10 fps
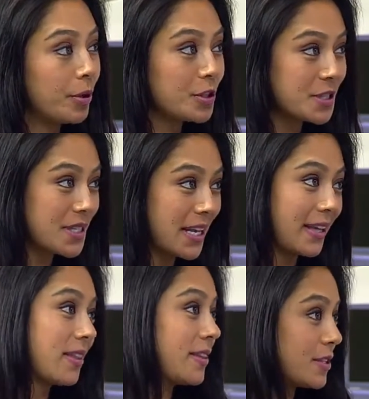
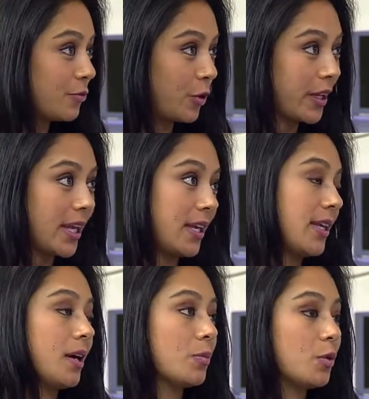purchasing this 4K
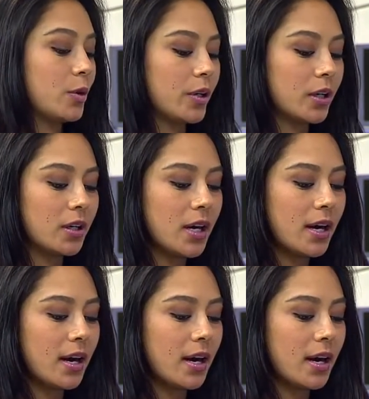camcorder,